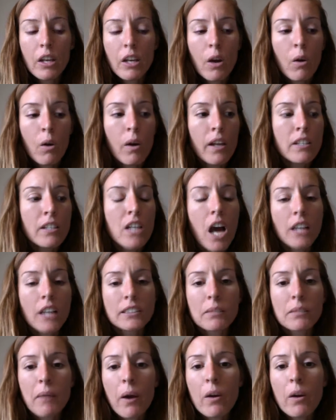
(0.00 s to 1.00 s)
know, it
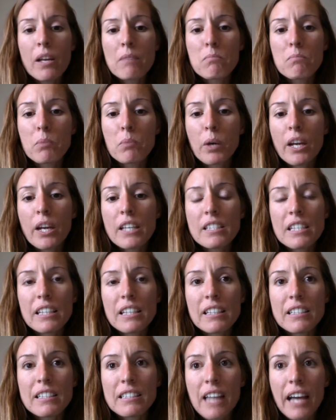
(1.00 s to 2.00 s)
talks about embracing
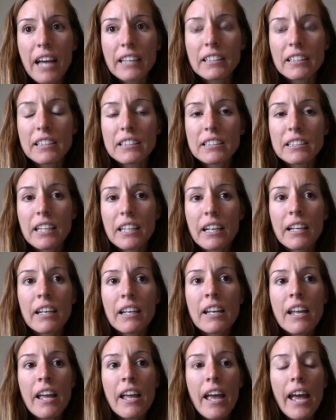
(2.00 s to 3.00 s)
the silence
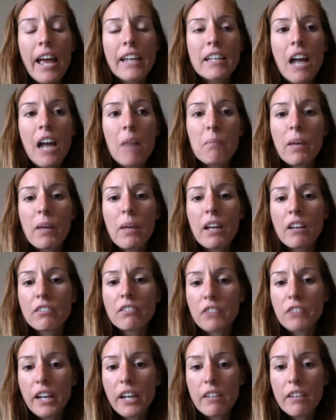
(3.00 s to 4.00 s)
and not being
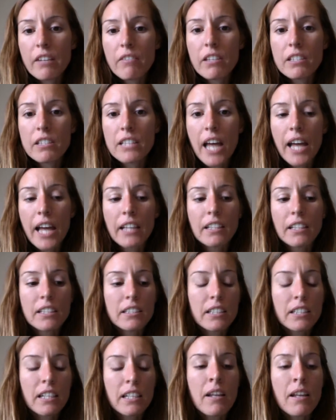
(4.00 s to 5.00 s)
afraid of the
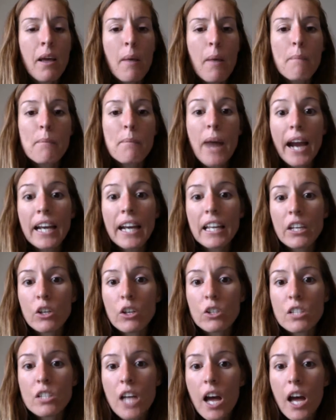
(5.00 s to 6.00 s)
silence and biting
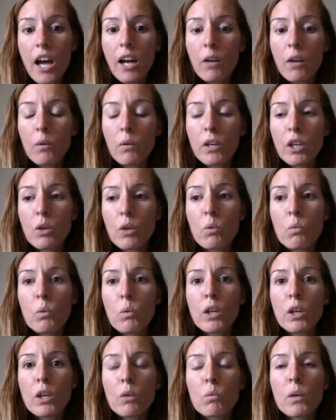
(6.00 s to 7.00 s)
your tongue
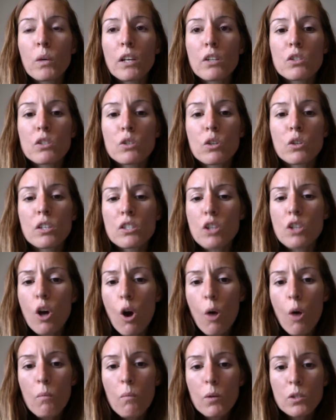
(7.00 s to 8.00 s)
when a student's
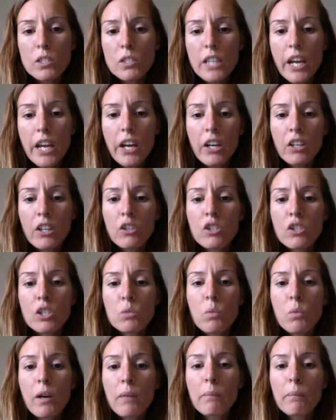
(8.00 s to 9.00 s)
almost there and you
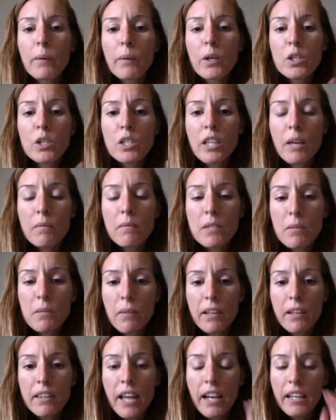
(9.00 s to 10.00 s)
just want to push them to
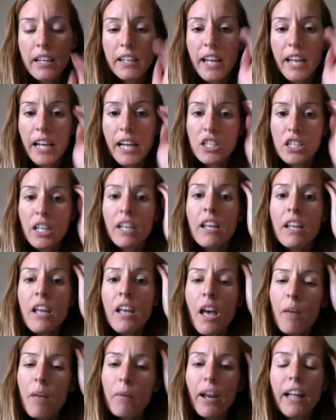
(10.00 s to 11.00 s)
make that connection,
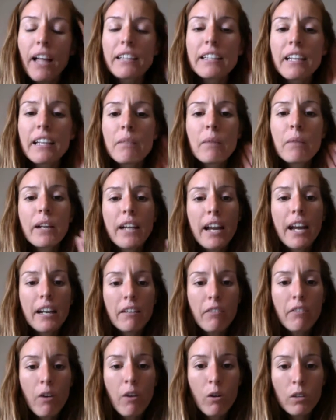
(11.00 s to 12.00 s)
but kind
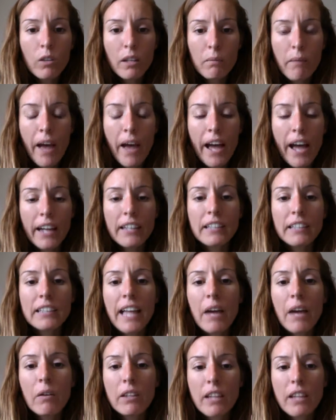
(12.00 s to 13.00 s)
of holding back and
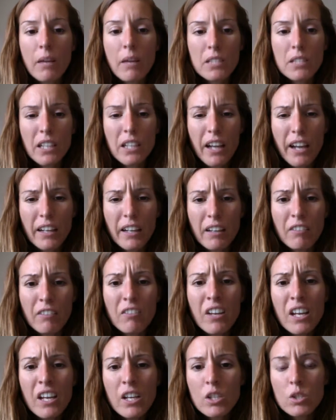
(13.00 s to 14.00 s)
allowing them to kind of
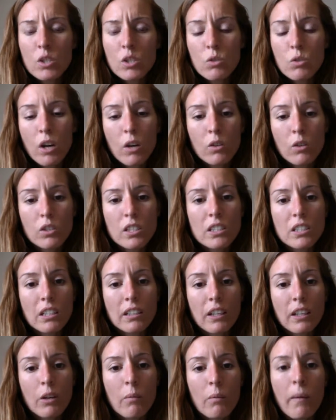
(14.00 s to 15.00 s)
struggle just a
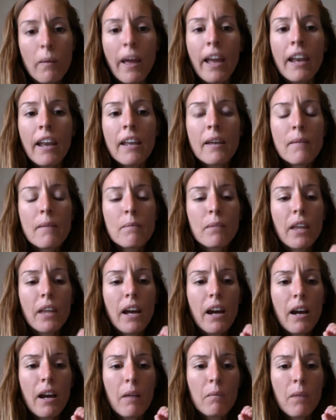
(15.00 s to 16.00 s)
little bit,
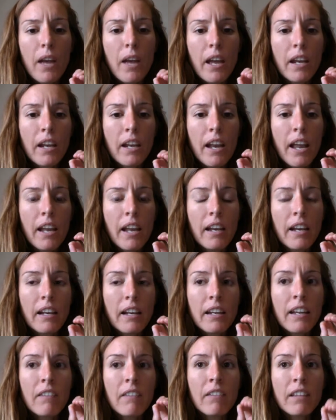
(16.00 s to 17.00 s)
and
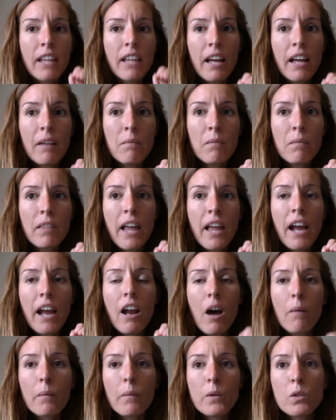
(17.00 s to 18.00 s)
giving them that
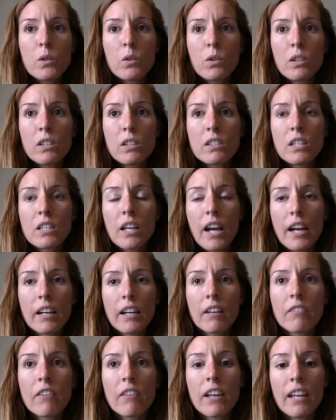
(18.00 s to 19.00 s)
opportunity to kind
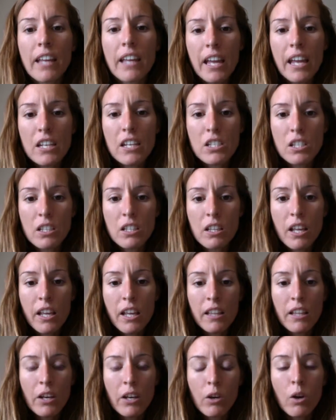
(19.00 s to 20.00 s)
of engage
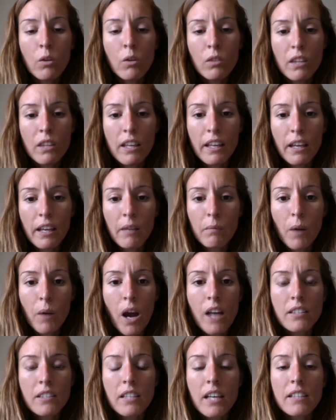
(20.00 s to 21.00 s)
in their own thinking
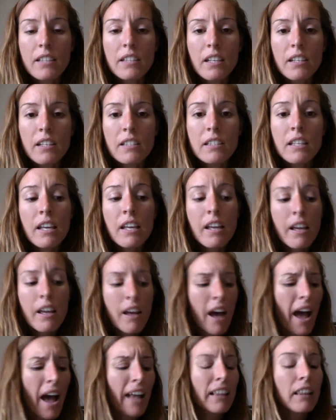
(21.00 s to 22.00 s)
processes.
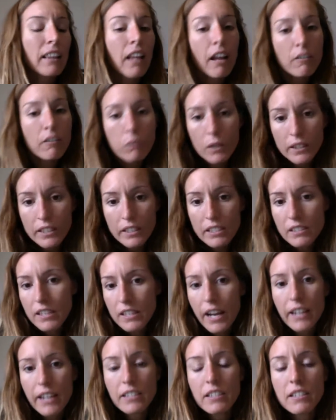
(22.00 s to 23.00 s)
I love what this
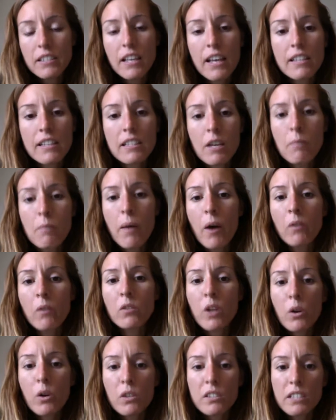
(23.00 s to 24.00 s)
text says about
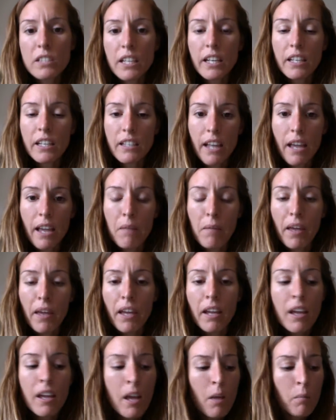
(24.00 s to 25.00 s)
noticing and
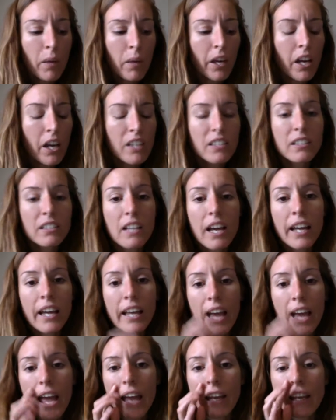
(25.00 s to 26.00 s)
naming, because
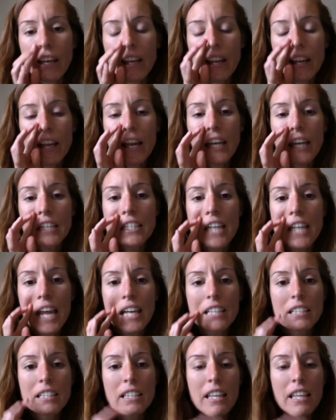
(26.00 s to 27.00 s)
again, it
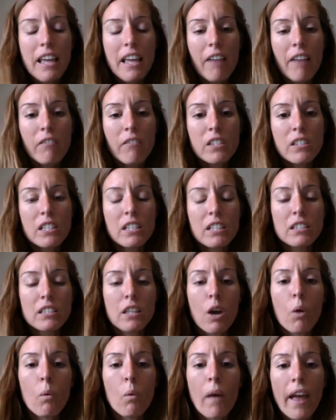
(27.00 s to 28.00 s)
takes the emphasis
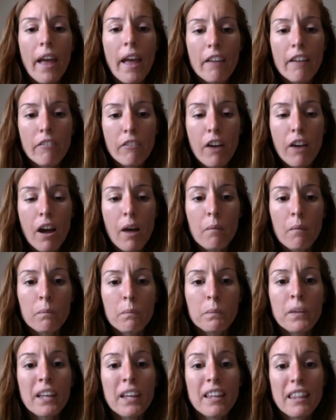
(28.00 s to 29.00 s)
away
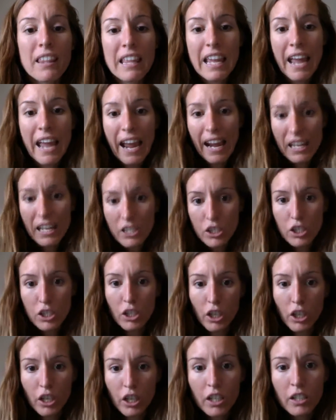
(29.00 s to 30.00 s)
from the
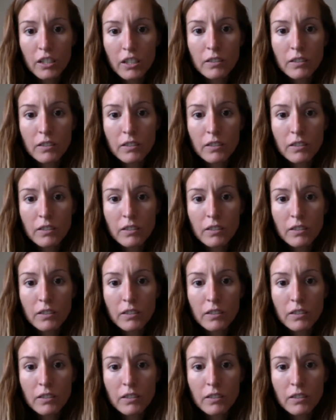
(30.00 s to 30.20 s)
answer